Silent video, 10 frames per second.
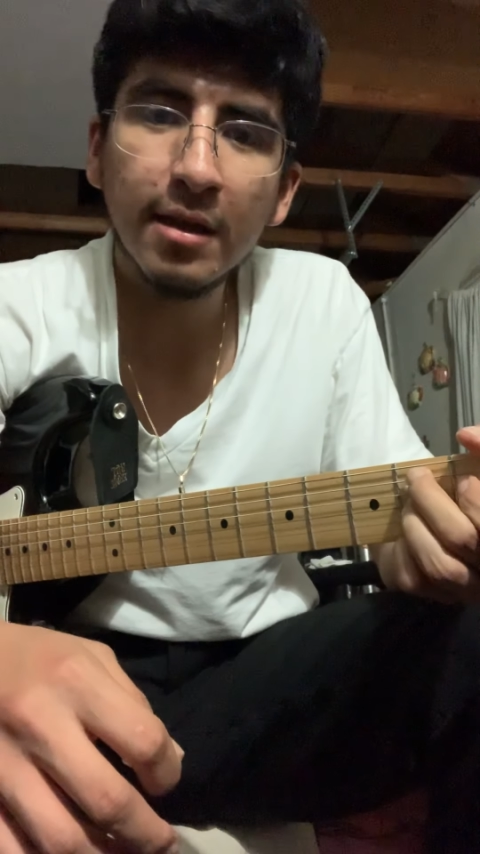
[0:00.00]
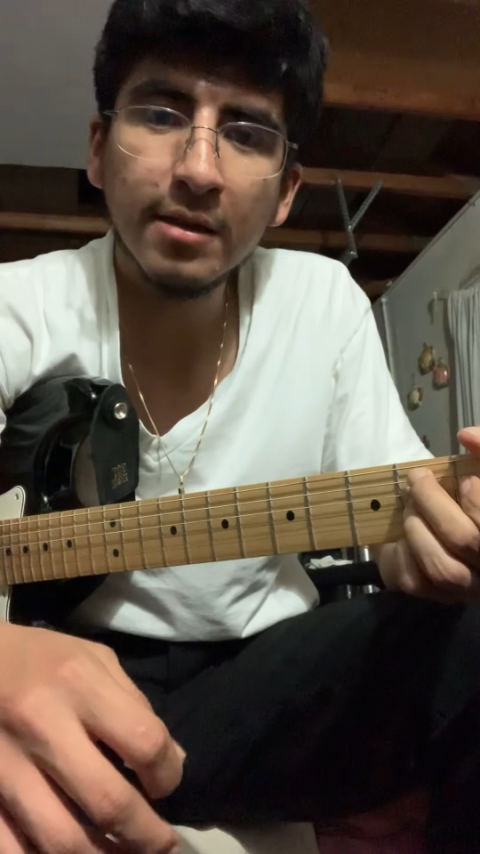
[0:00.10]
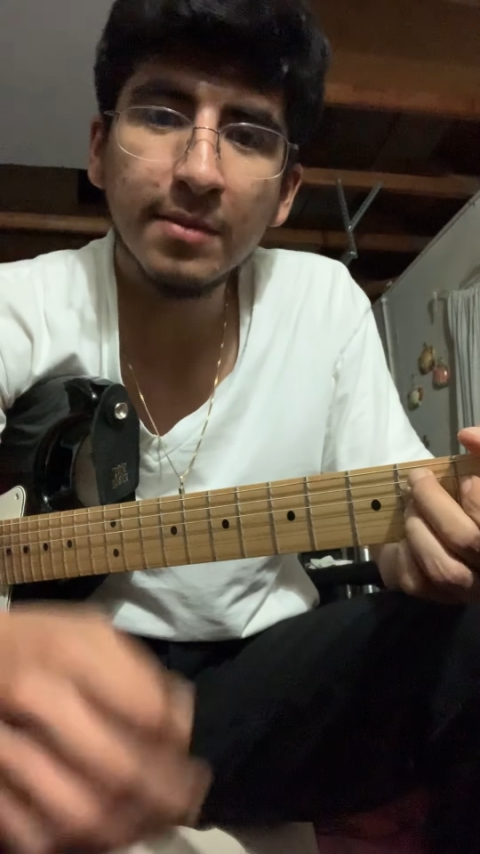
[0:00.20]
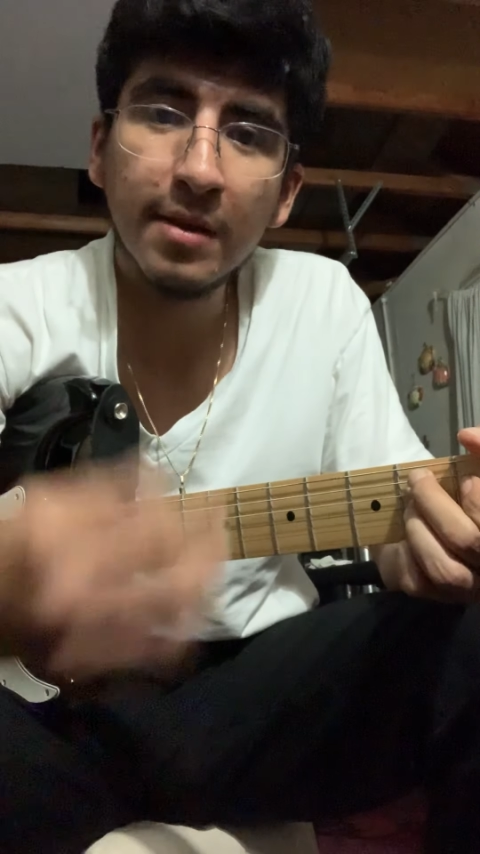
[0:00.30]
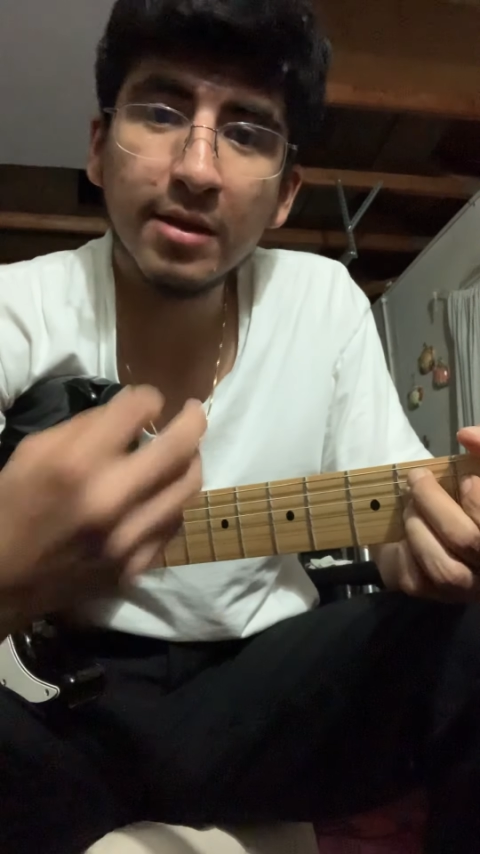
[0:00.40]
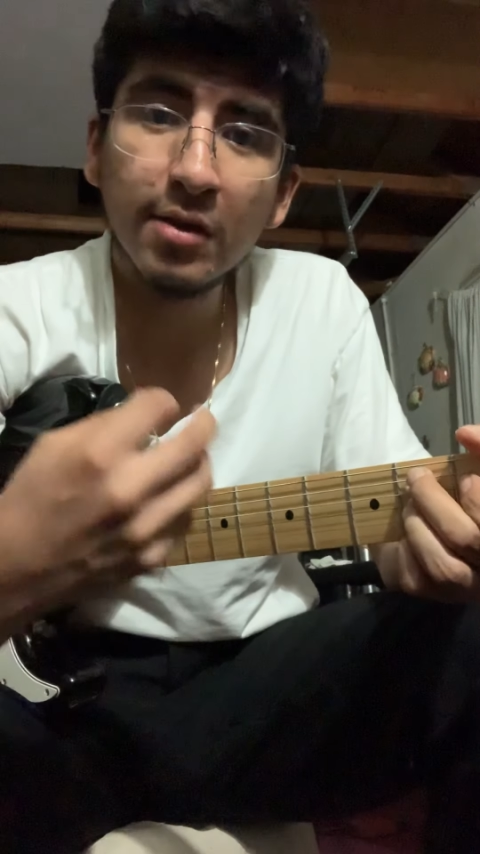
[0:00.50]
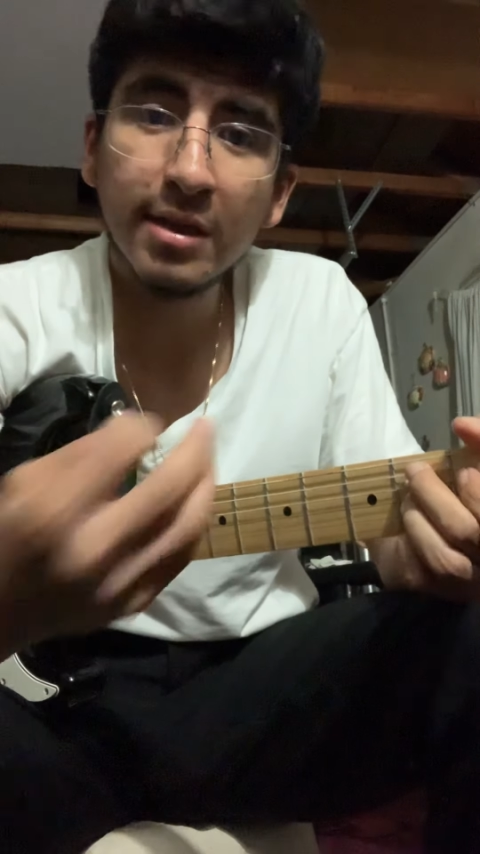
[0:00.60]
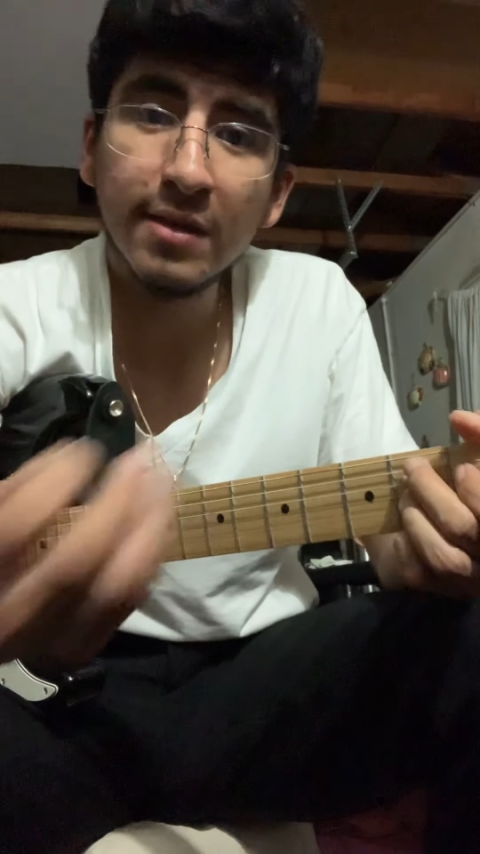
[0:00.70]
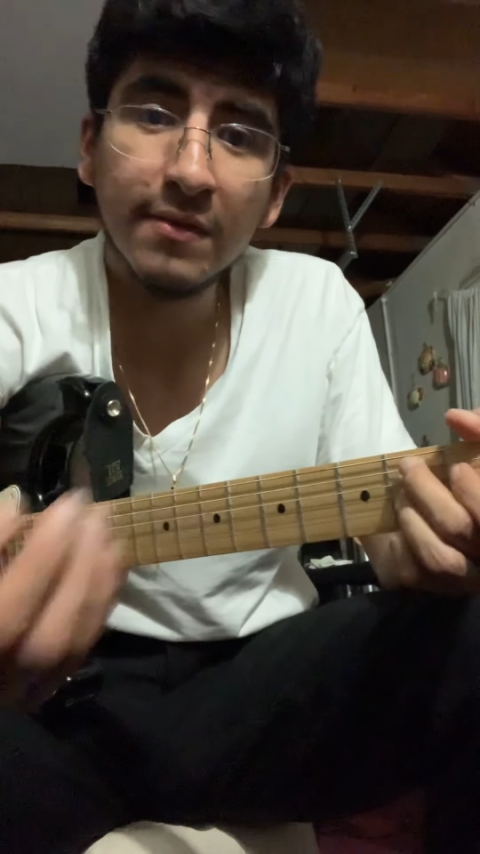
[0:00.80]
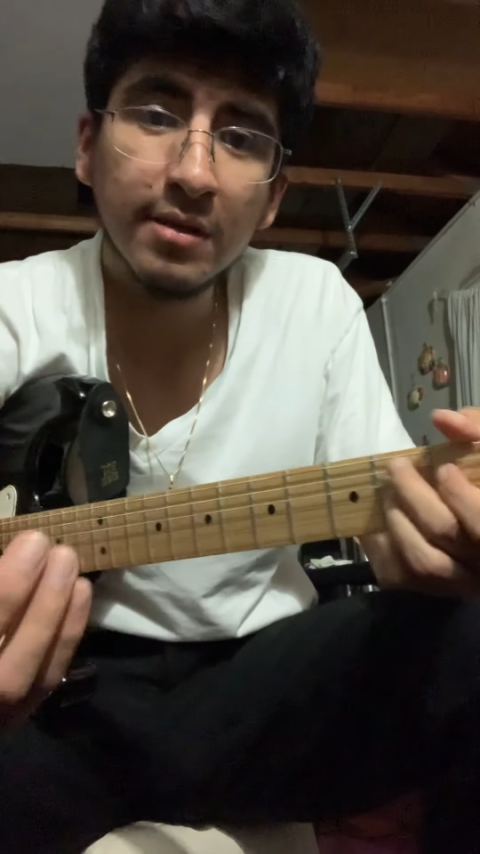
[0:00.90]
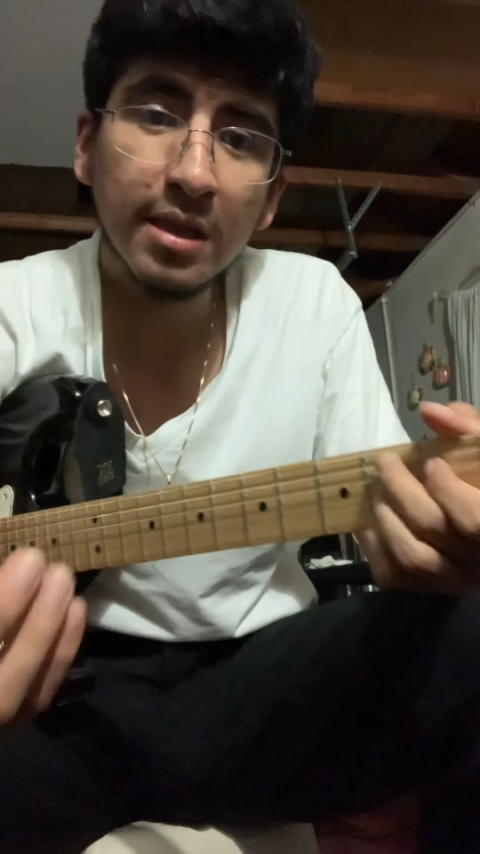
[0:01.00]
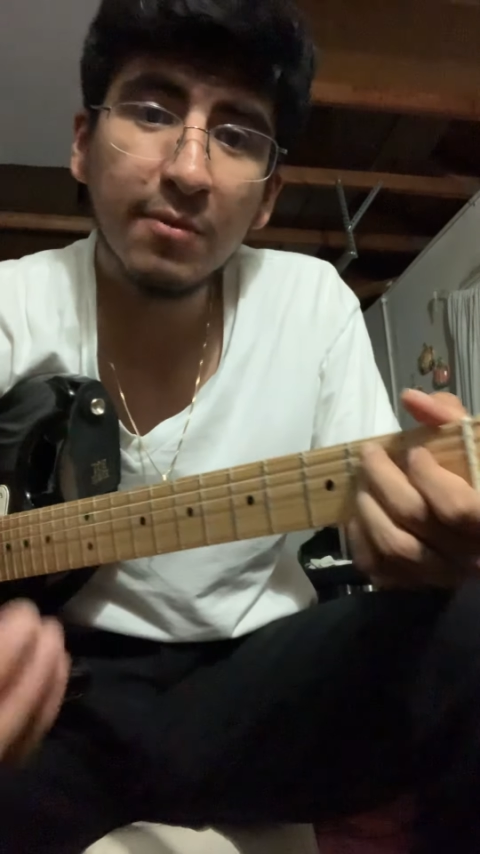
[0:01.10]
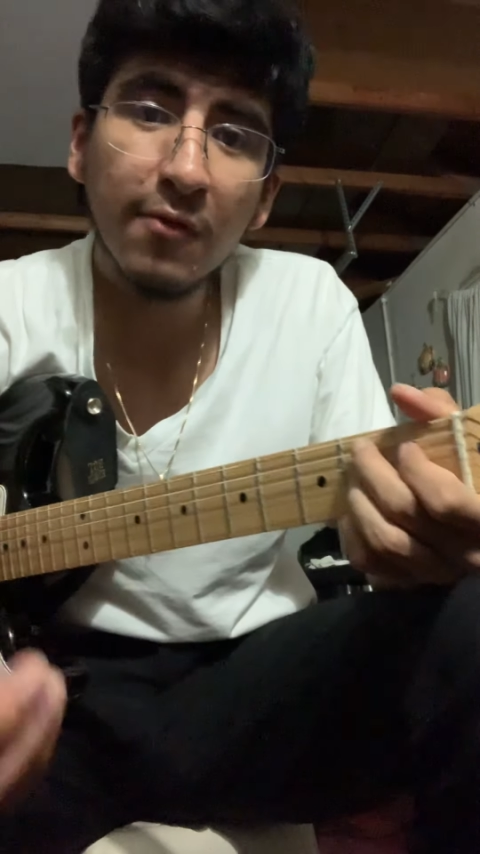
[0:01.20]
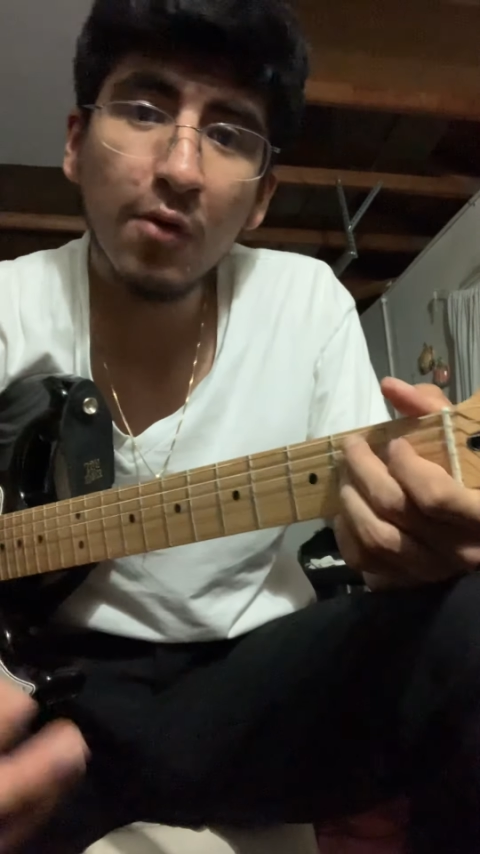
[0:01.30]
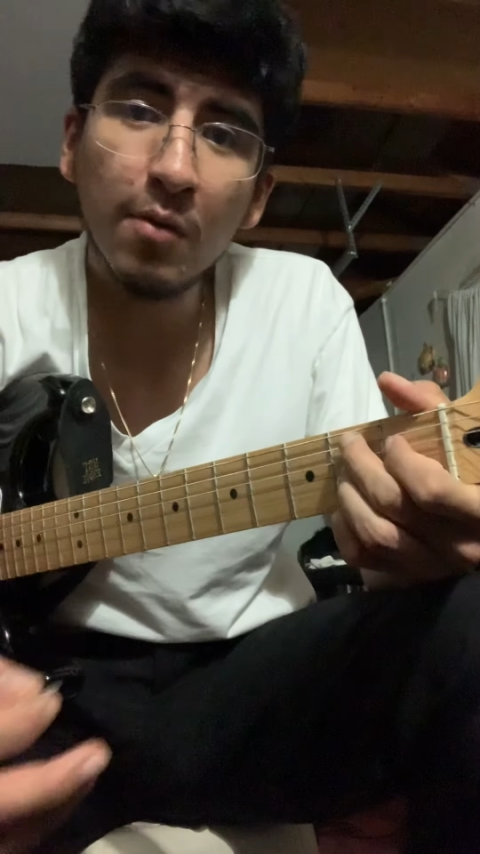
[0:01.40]
some things you guys haven't seen
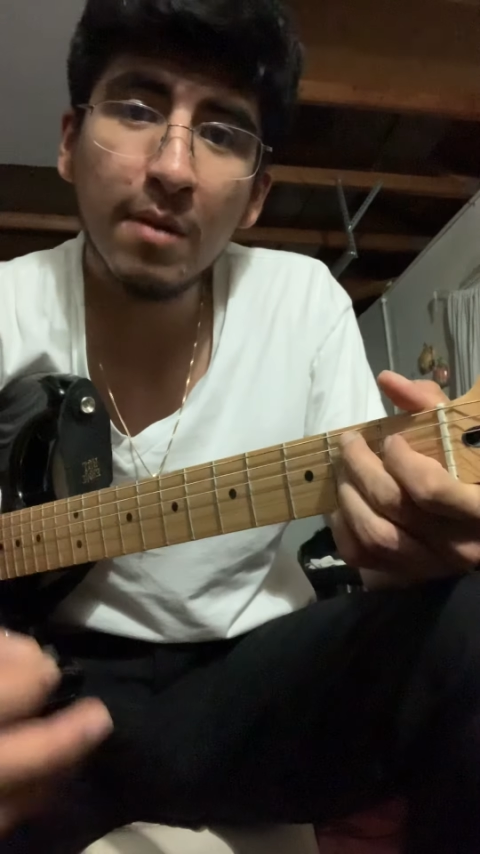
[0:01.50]
before,